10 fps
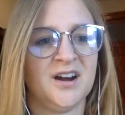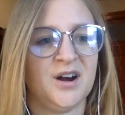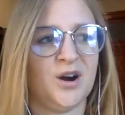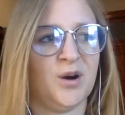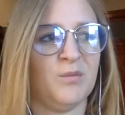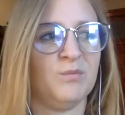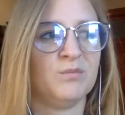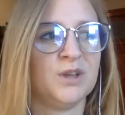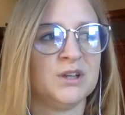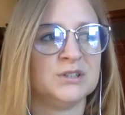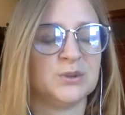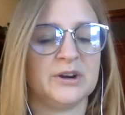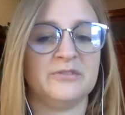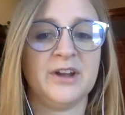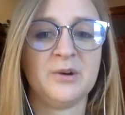
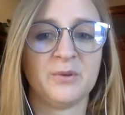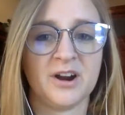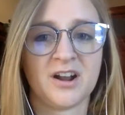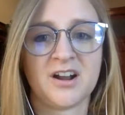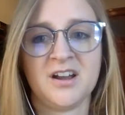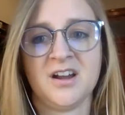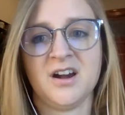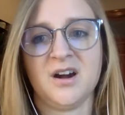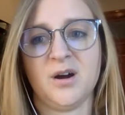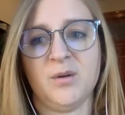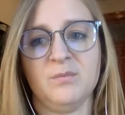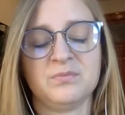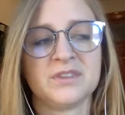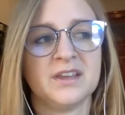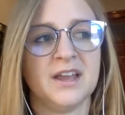sort of network,
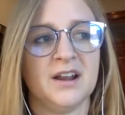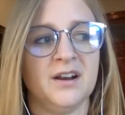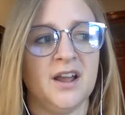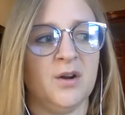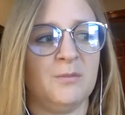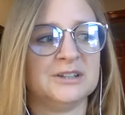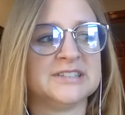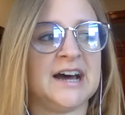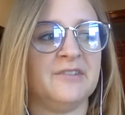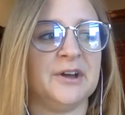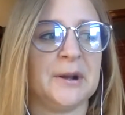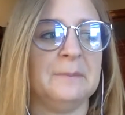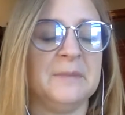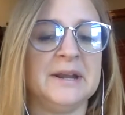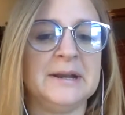and almost have like a
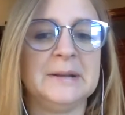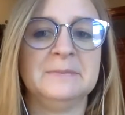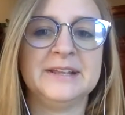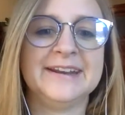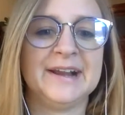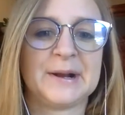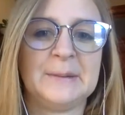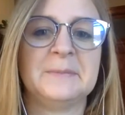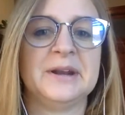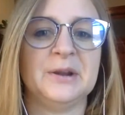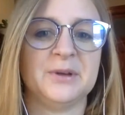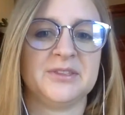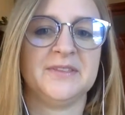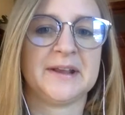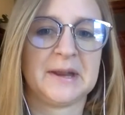mini media company
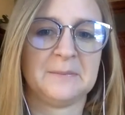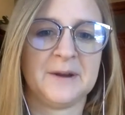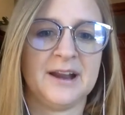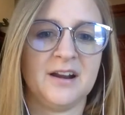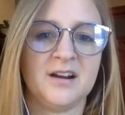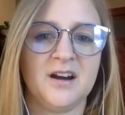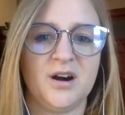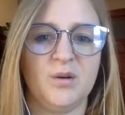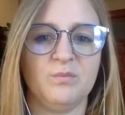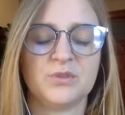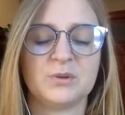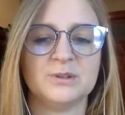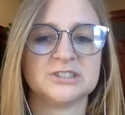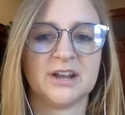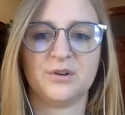within the campaign,
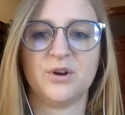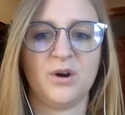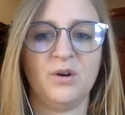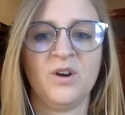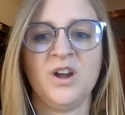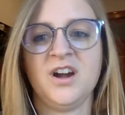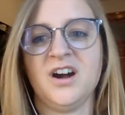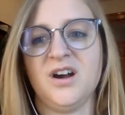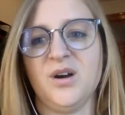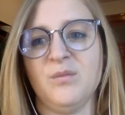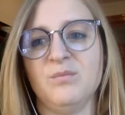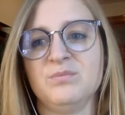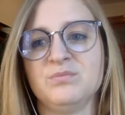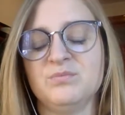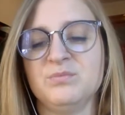which I don't know,
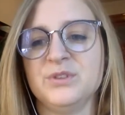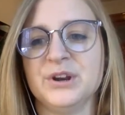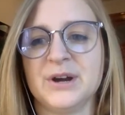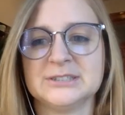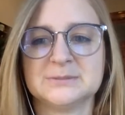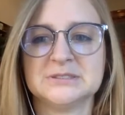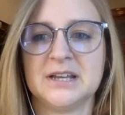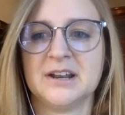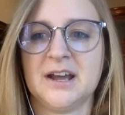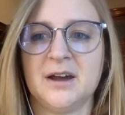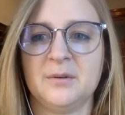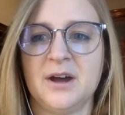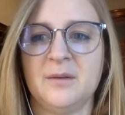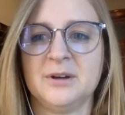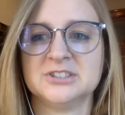you know, has been done,
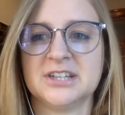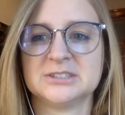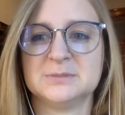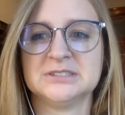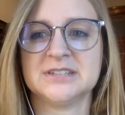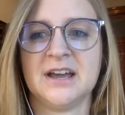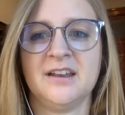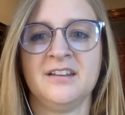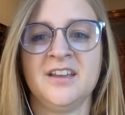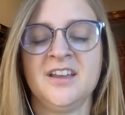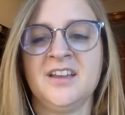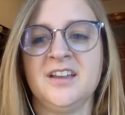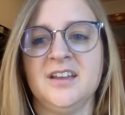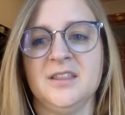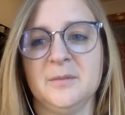how much that's been done
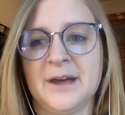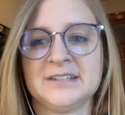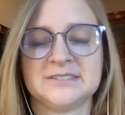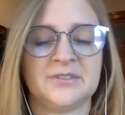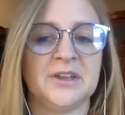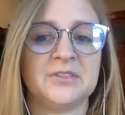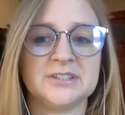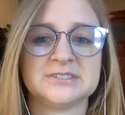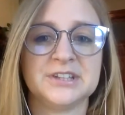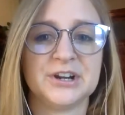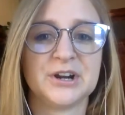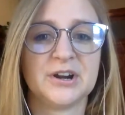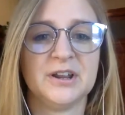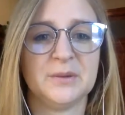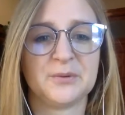in the past. I think this
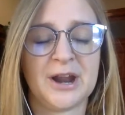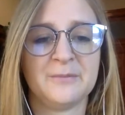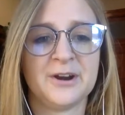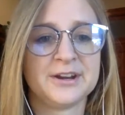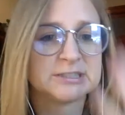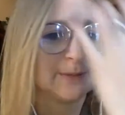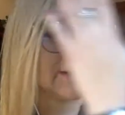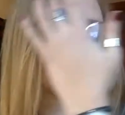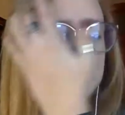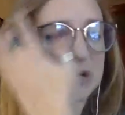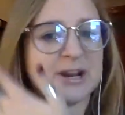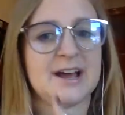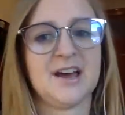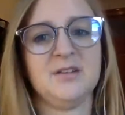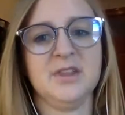year in the primary especially, we
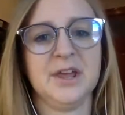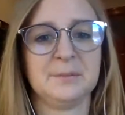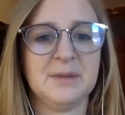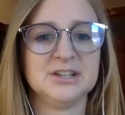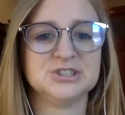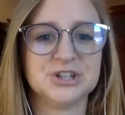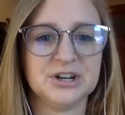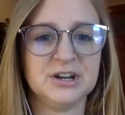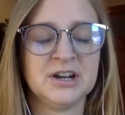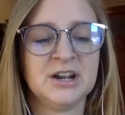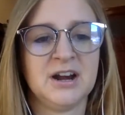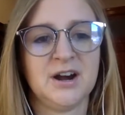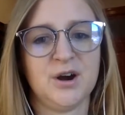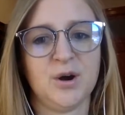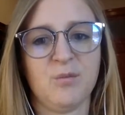had like major
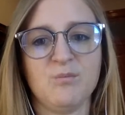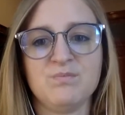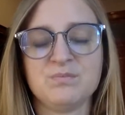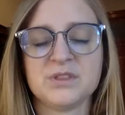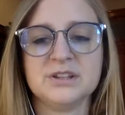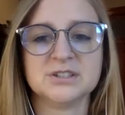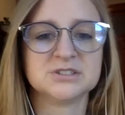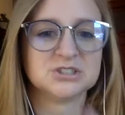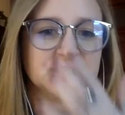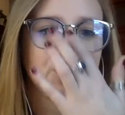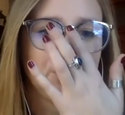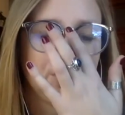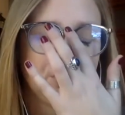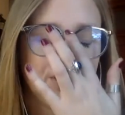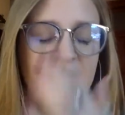you know,
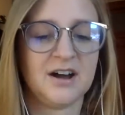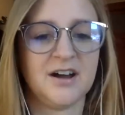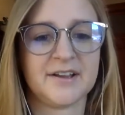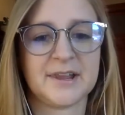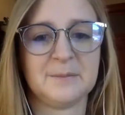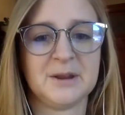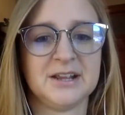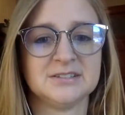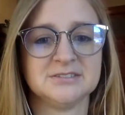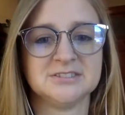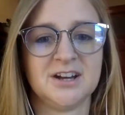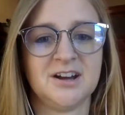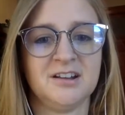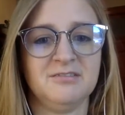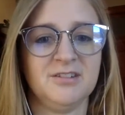digital campaigns
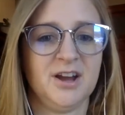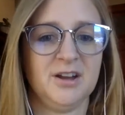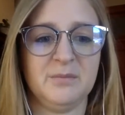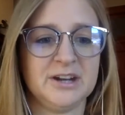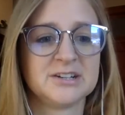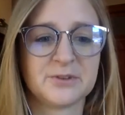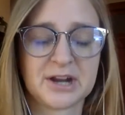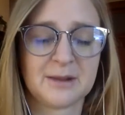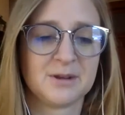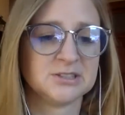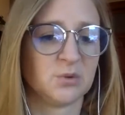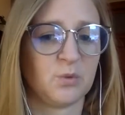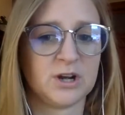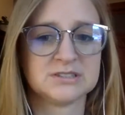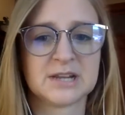on many different campaigns, on
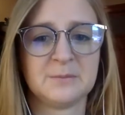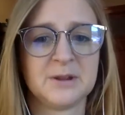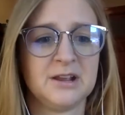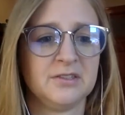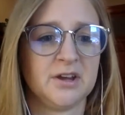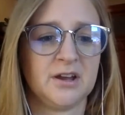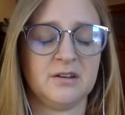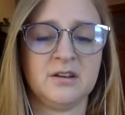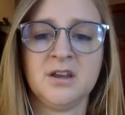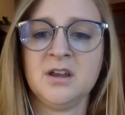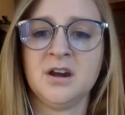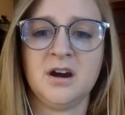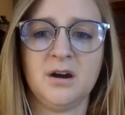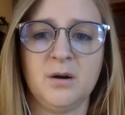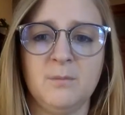Warren's campaign,
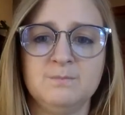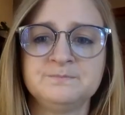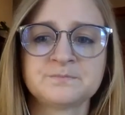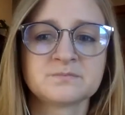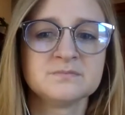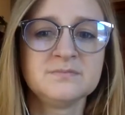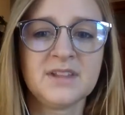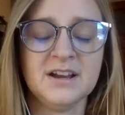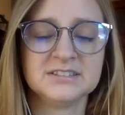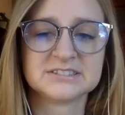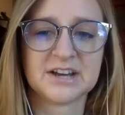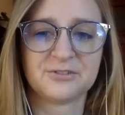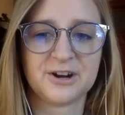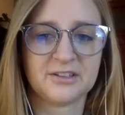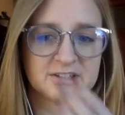on
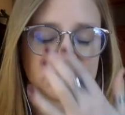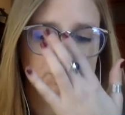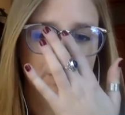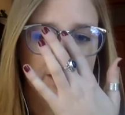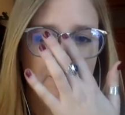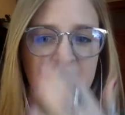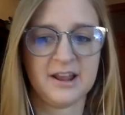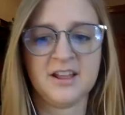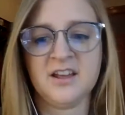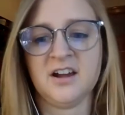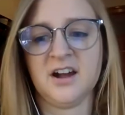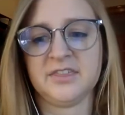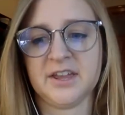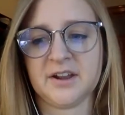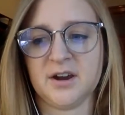several others as well. But
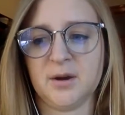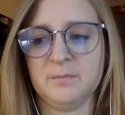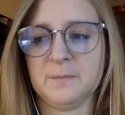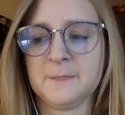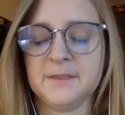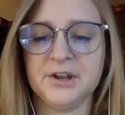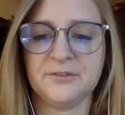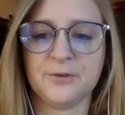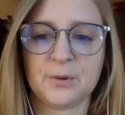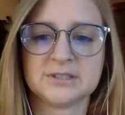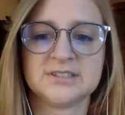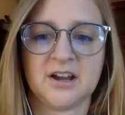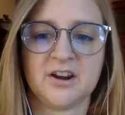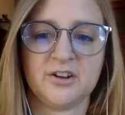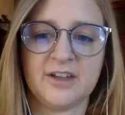I think, you know,
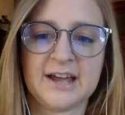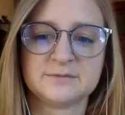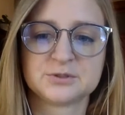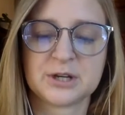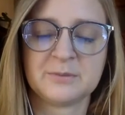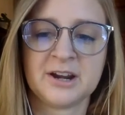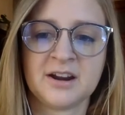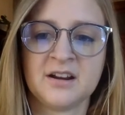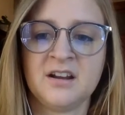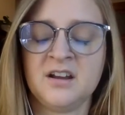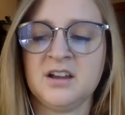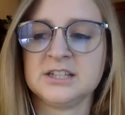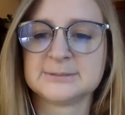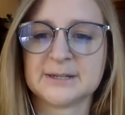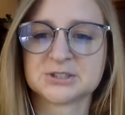focusing on our live streaming
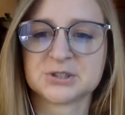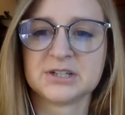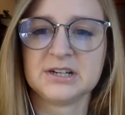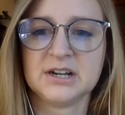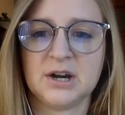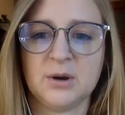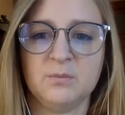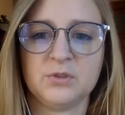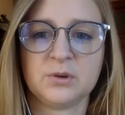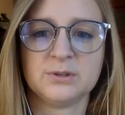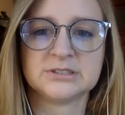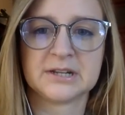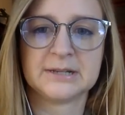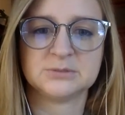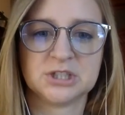especially was a
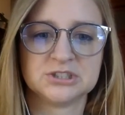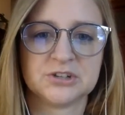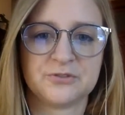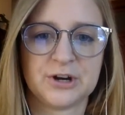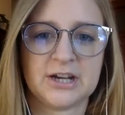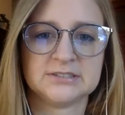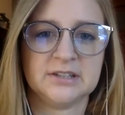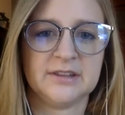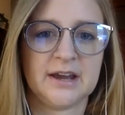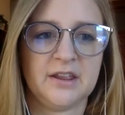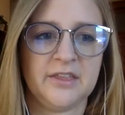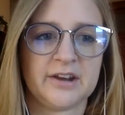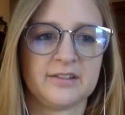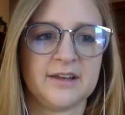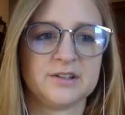game changer for us, and
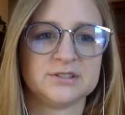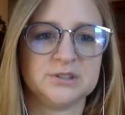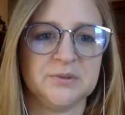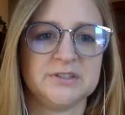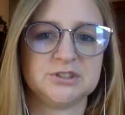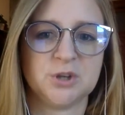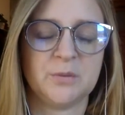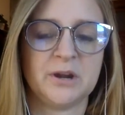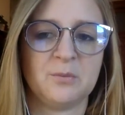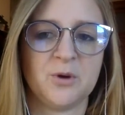that allowed us to reach so many